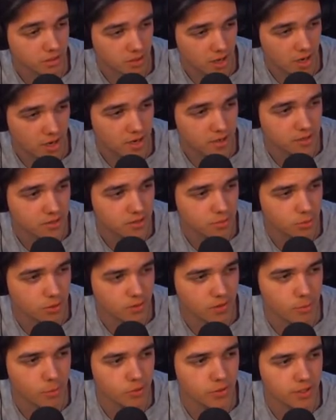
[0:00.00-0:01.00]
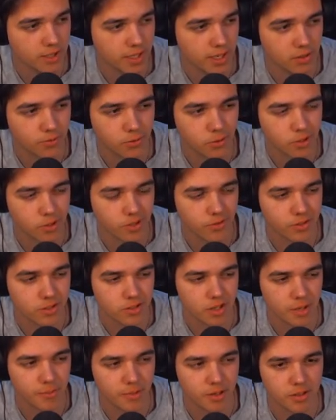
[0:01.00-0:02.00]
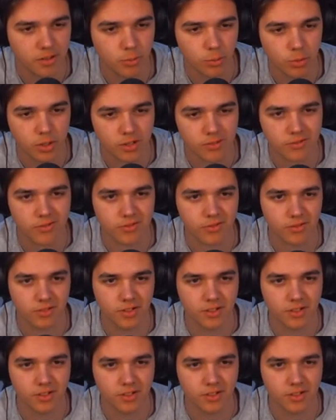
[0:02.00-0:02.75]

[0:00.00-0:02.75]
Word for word: nice what if i move to california for the summer what if